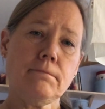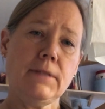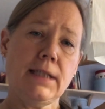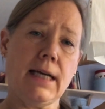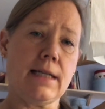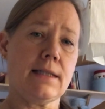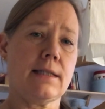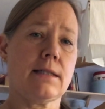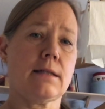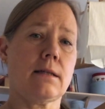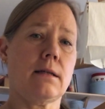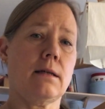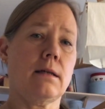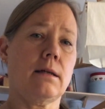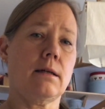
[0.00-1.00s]
Yes,
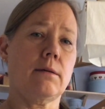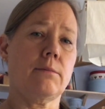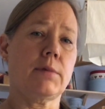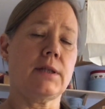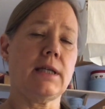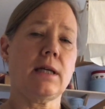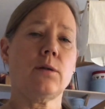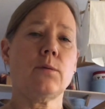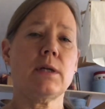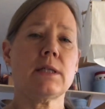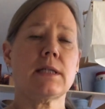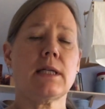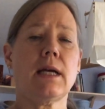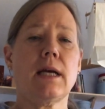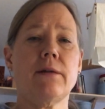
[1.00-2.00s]
but the other
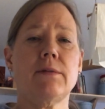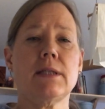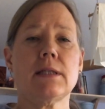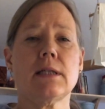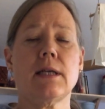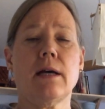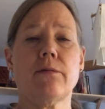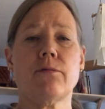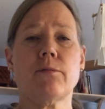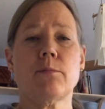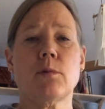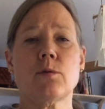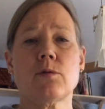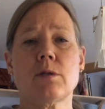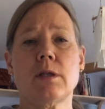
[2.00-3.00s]
ones that I have knitted have
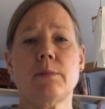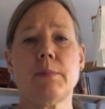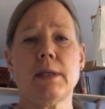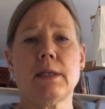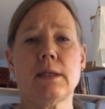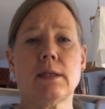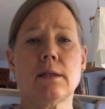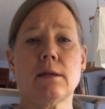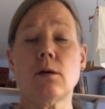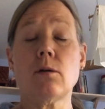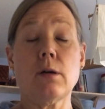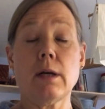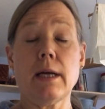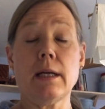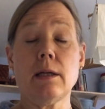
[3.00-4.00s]
mostly been,
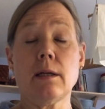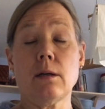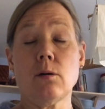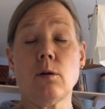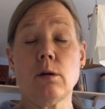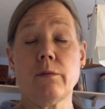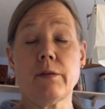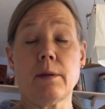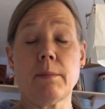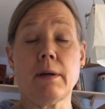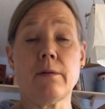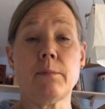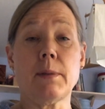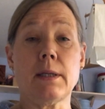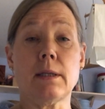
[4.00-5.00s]
all of them
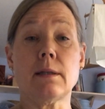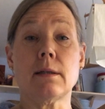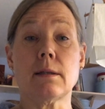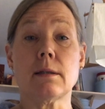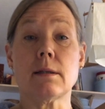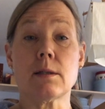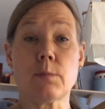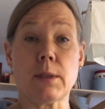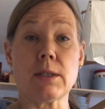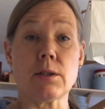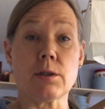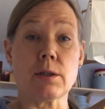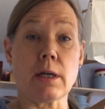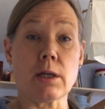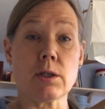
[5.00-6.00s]
have been
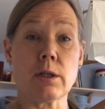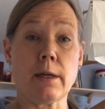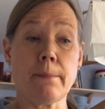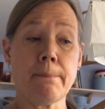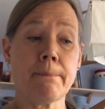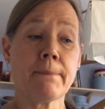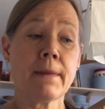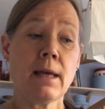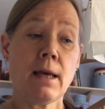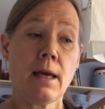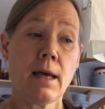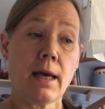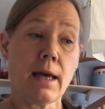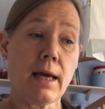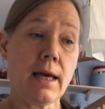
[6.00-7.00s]
sweaters actually.
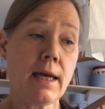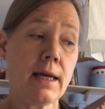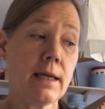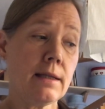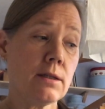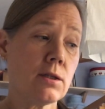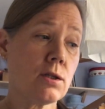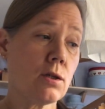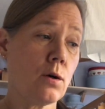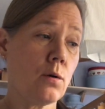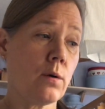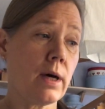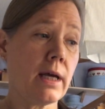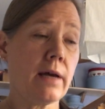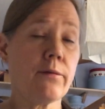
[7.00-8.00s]
And
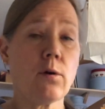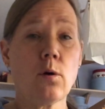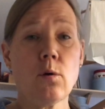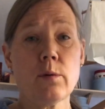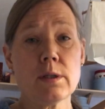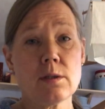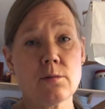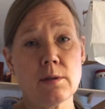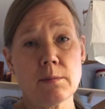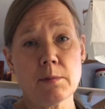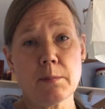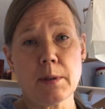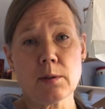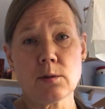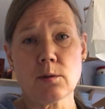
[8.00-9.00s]
so I have always dreamed
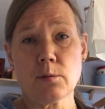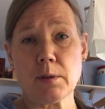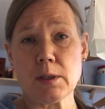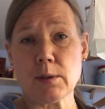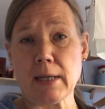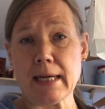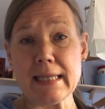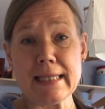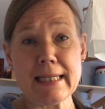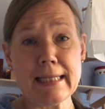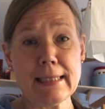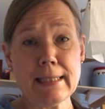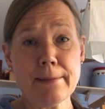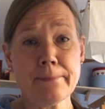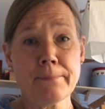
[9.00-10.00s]
about going to
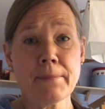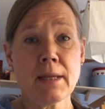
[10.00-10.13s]
Iceland,